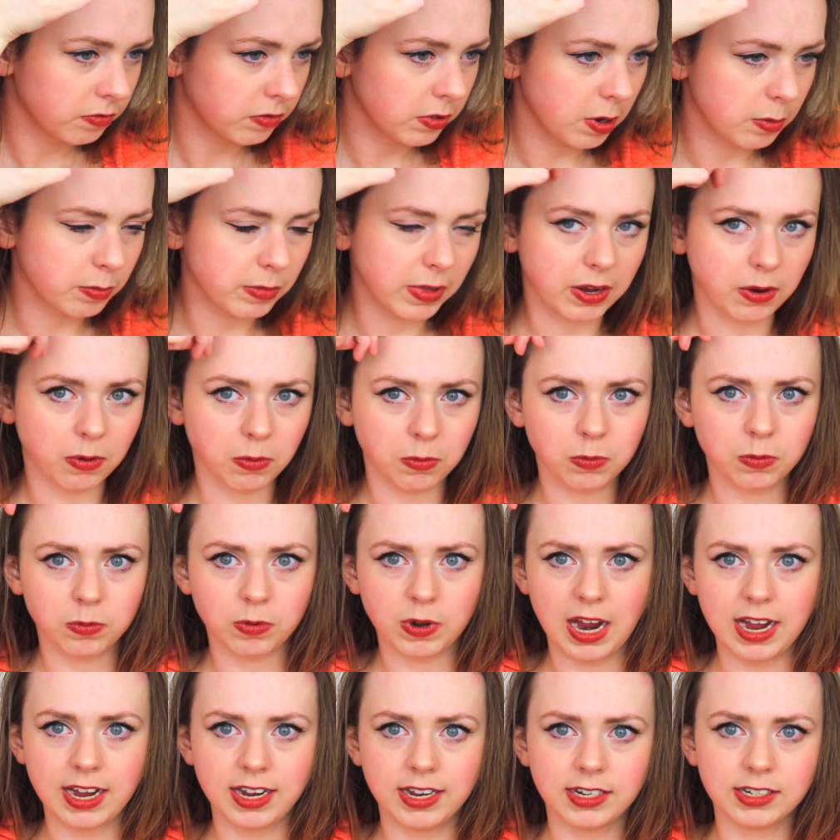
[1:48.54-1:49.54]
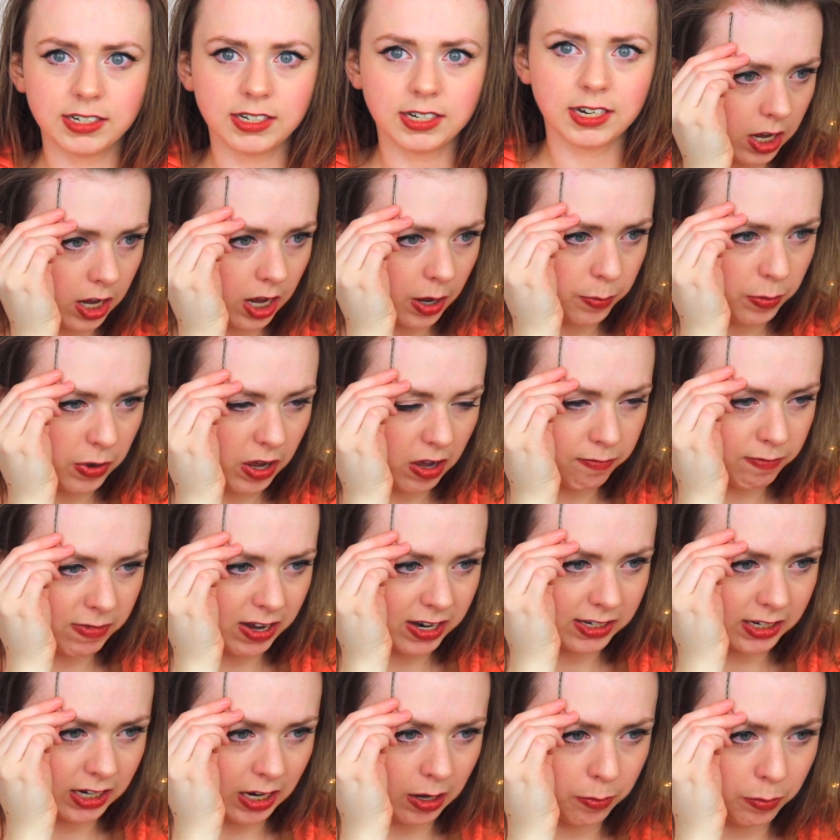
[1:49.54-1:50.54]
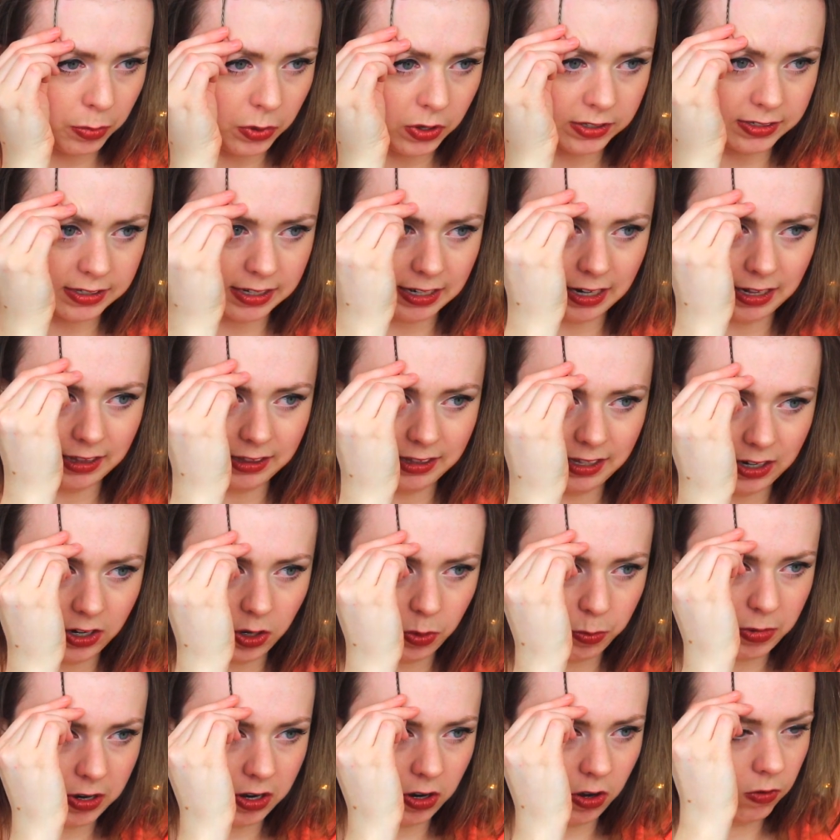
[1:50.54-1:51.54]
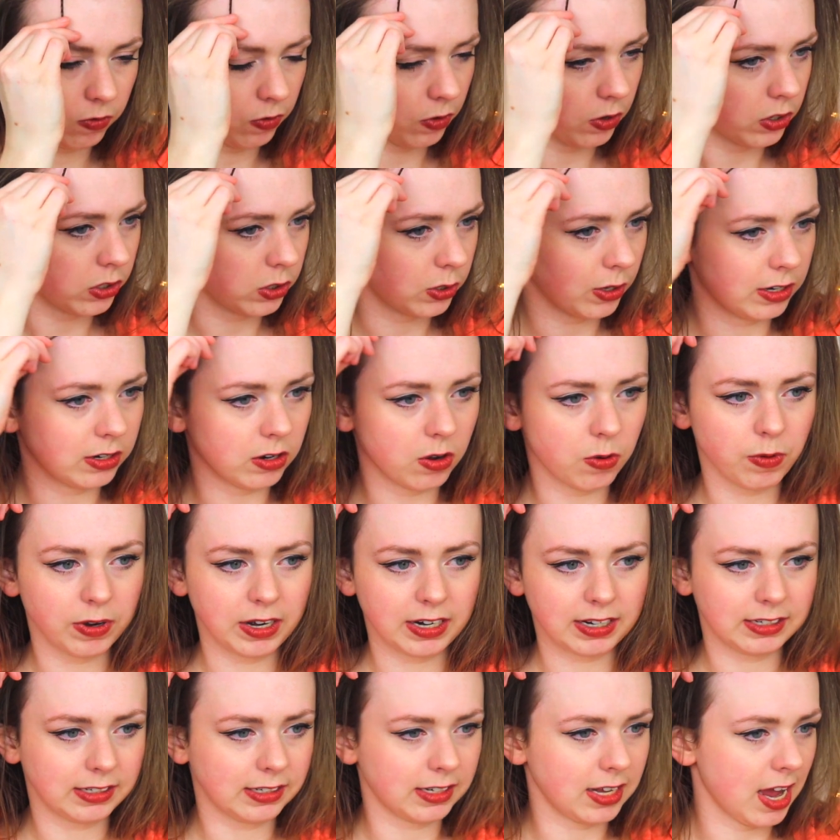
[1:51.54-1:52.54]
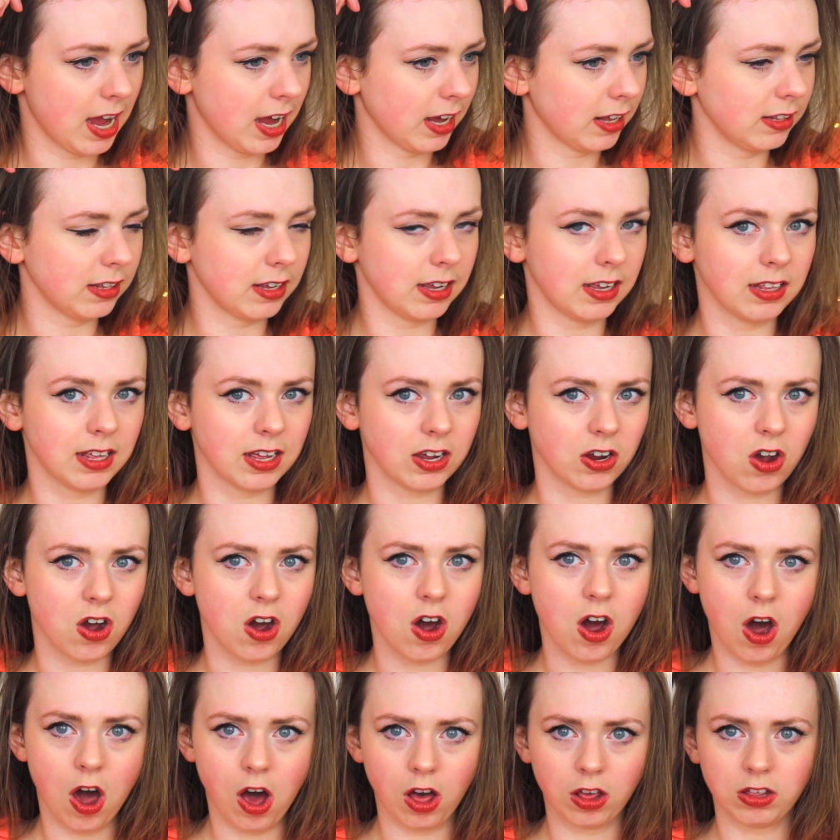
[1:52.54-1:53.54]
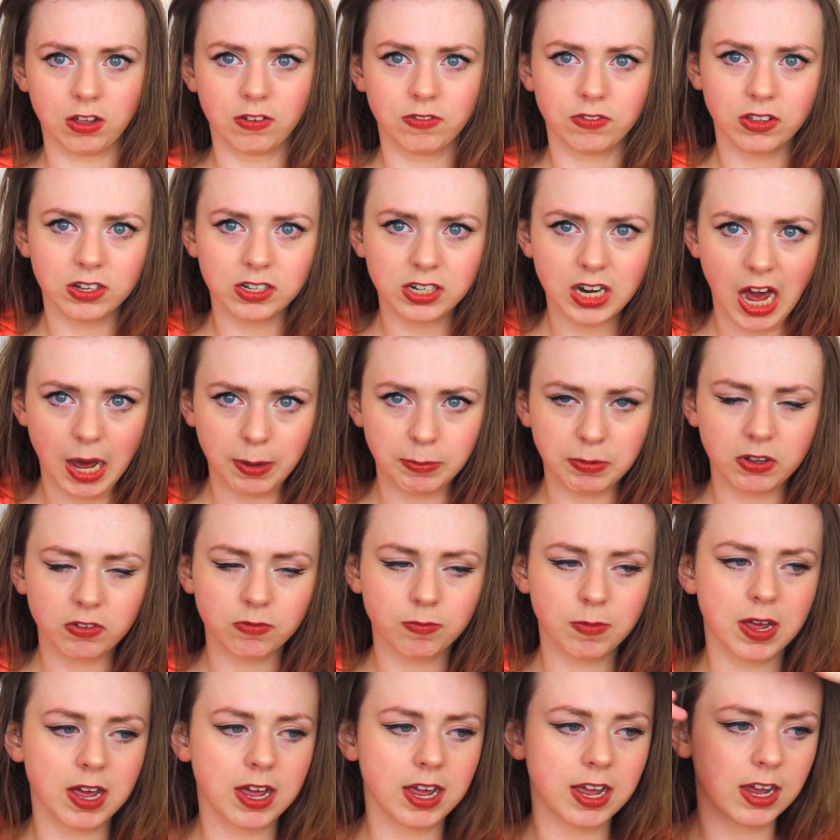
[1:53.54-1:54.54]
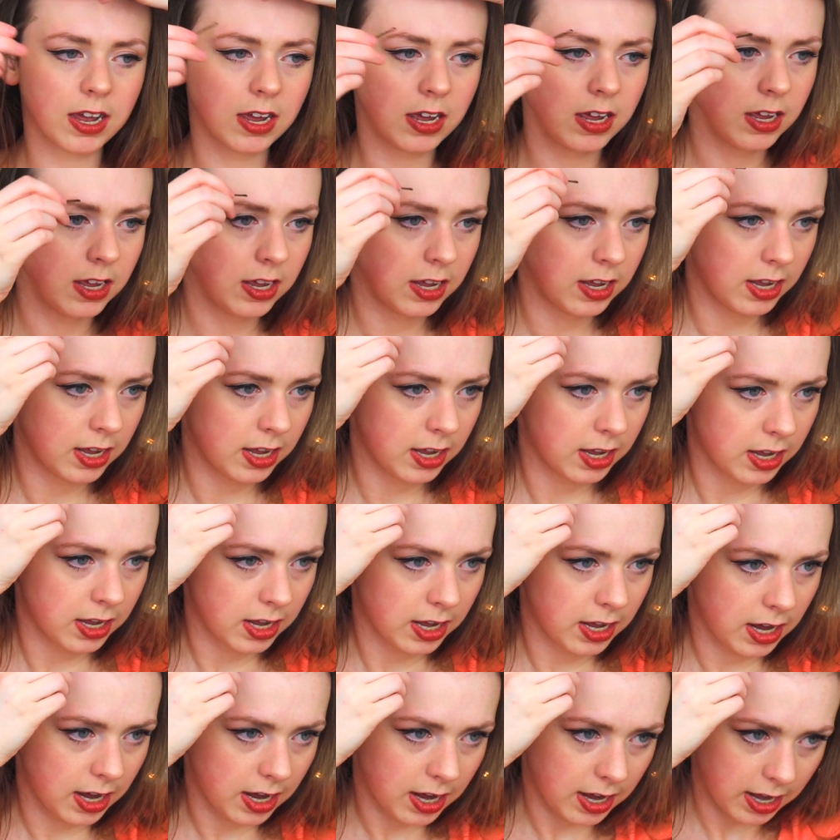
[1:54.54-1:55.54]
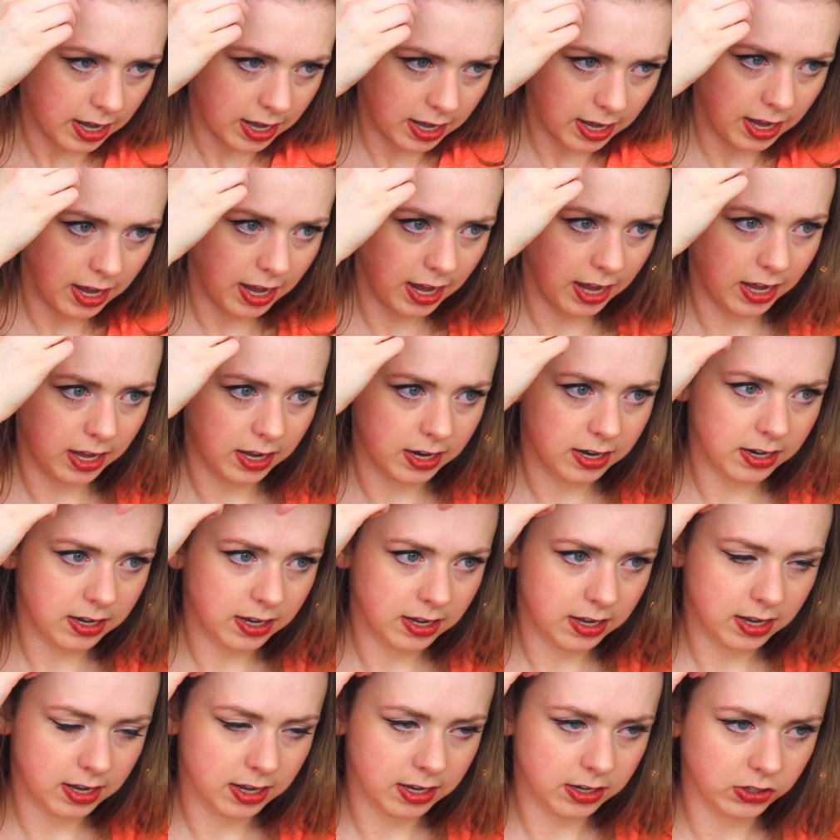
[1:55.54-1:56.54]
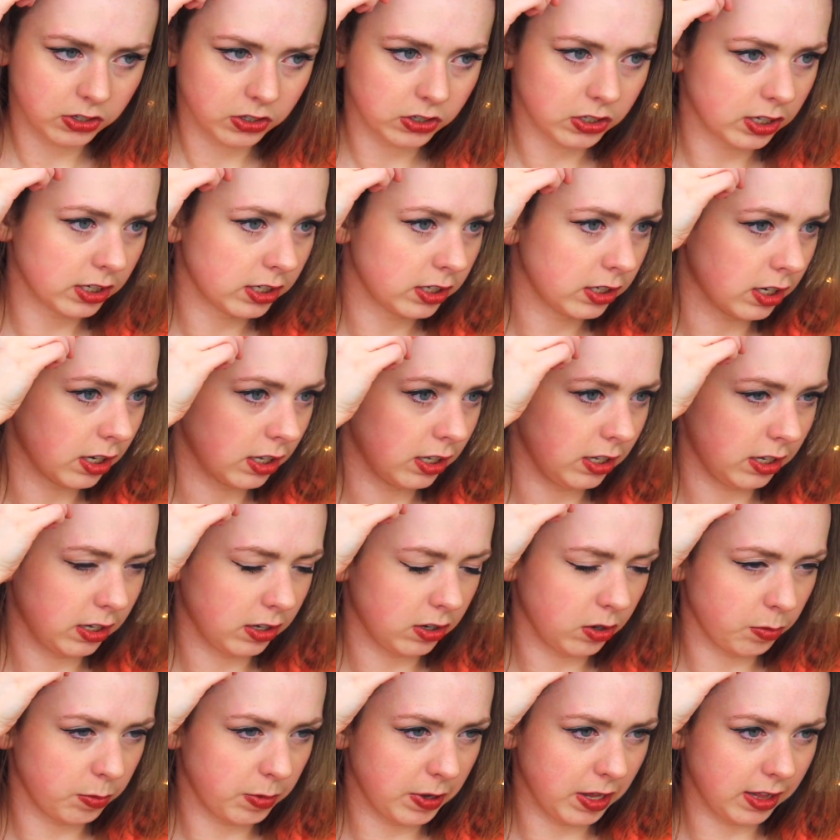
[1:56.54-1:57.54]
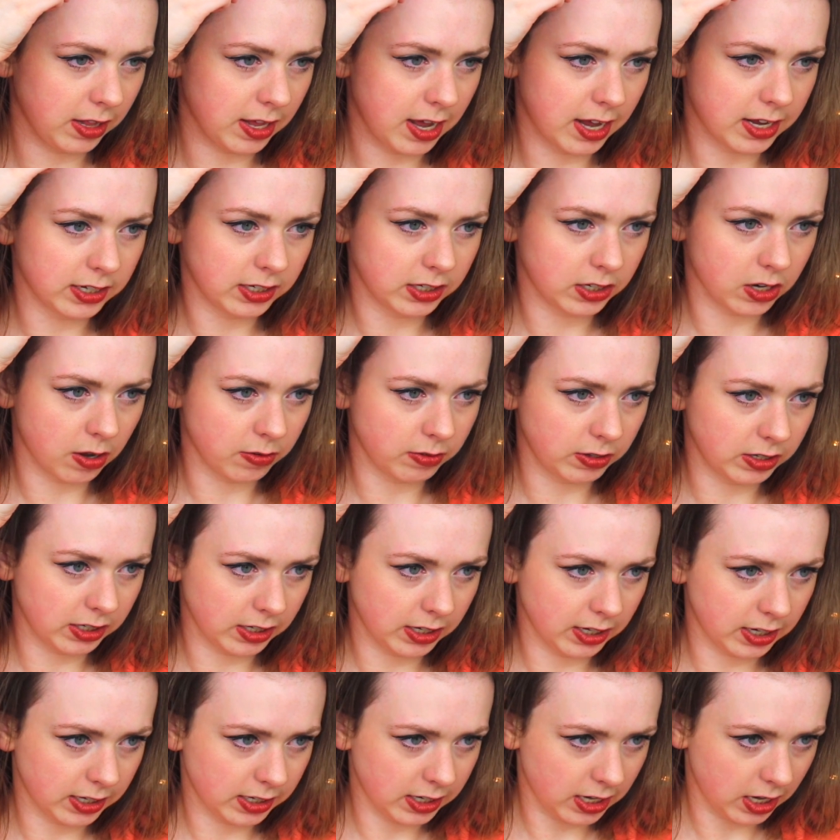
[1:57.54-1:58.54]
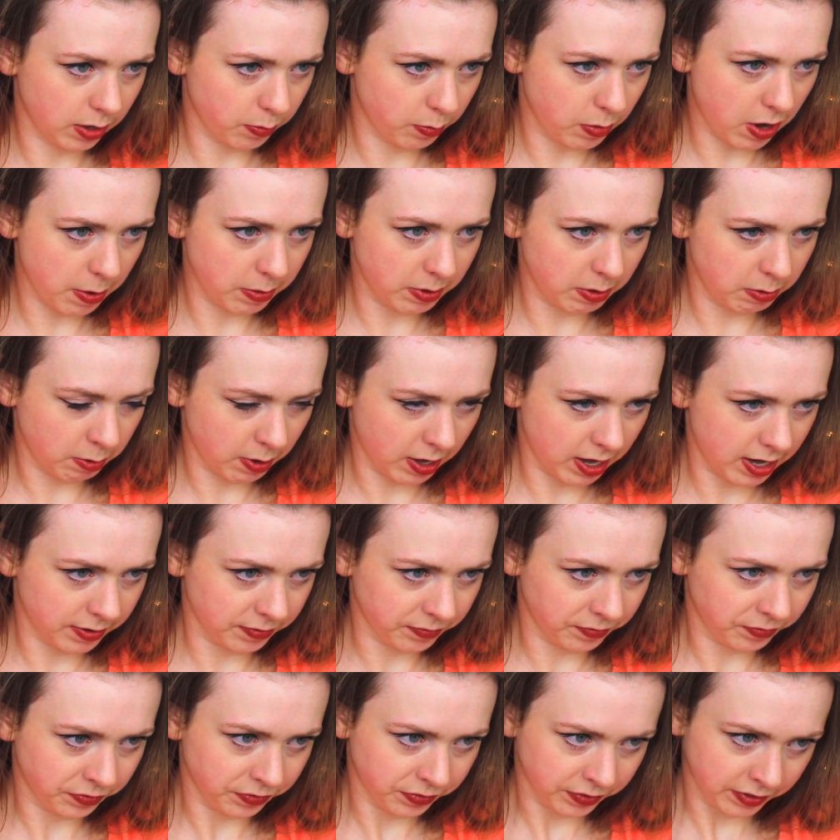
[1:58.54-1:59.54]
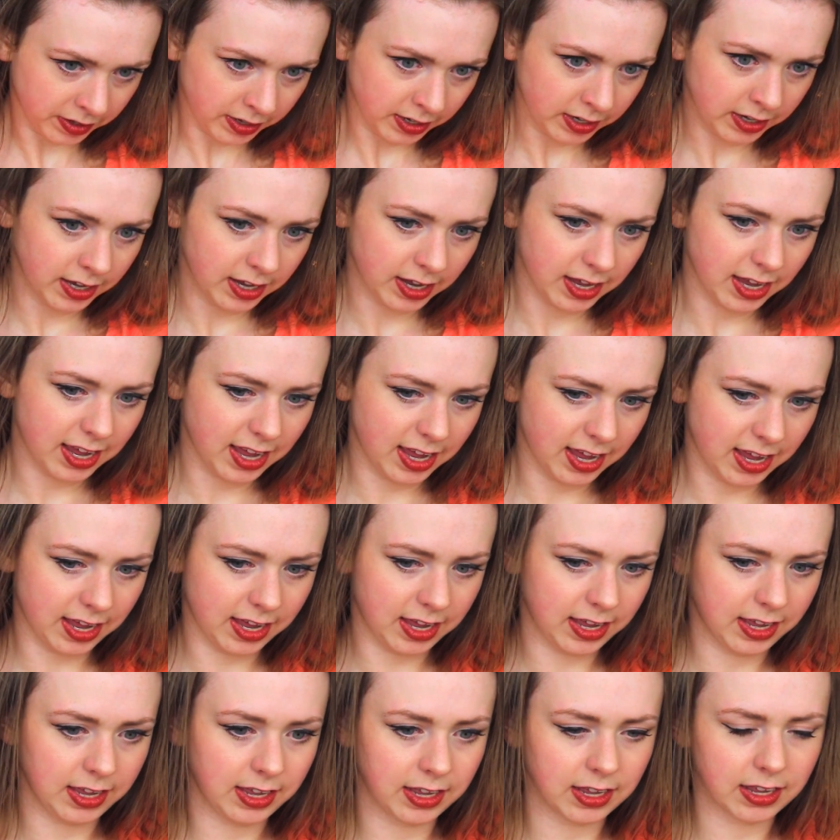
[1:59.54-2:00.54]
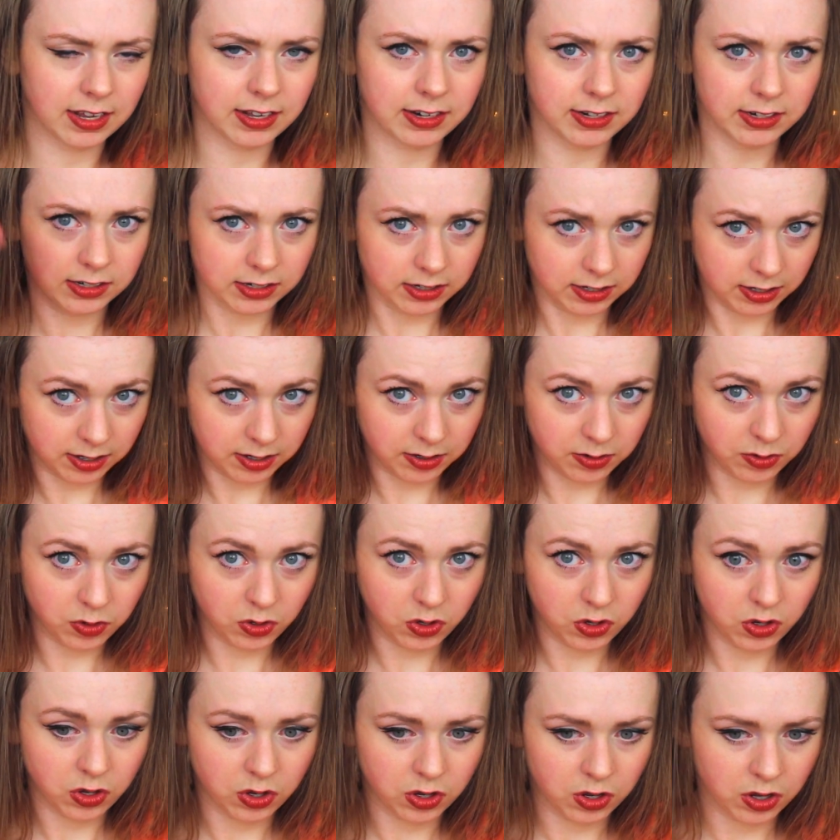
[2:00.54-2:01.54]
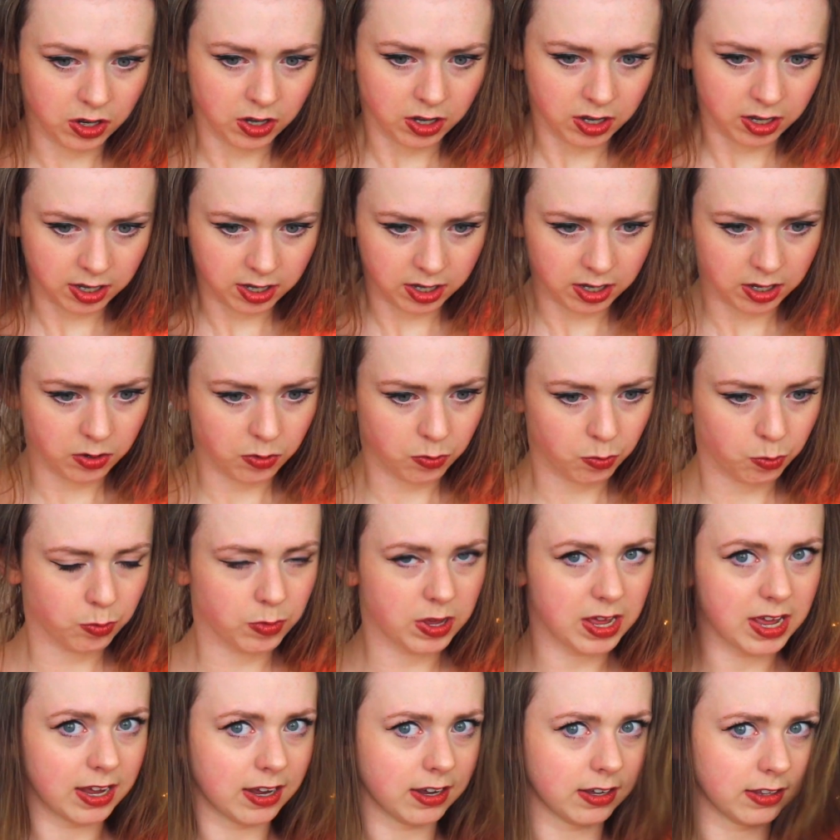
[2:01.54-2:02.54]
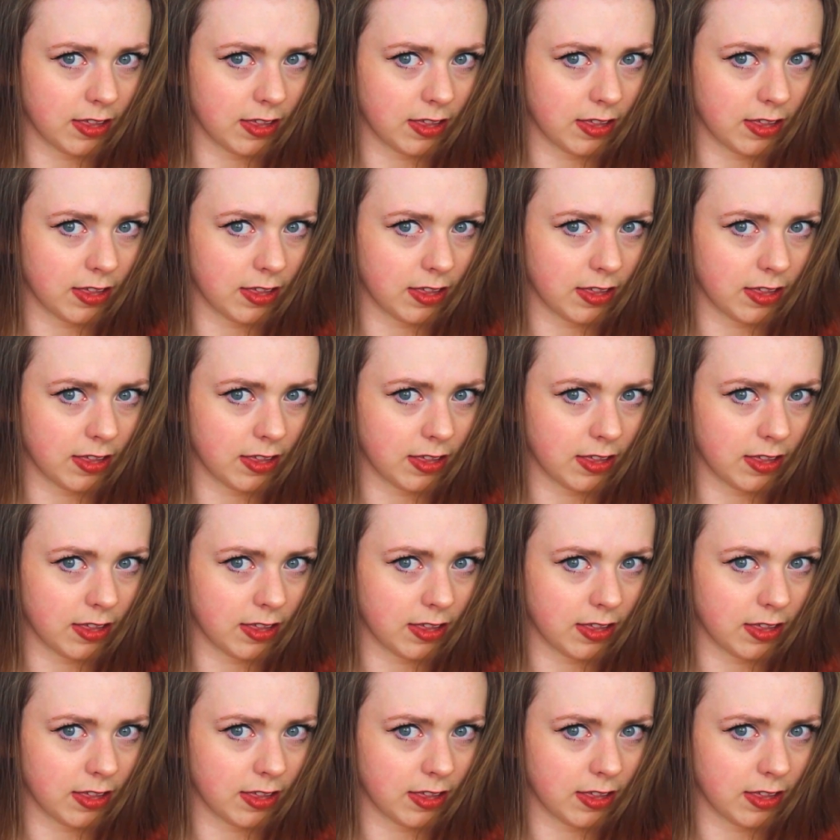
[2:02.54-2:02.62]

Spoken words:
from like right above my temples and a little bit over. So I don't want exactly like all of the top of my head, just a little bit less. So I'm just going to take a bobby pin and make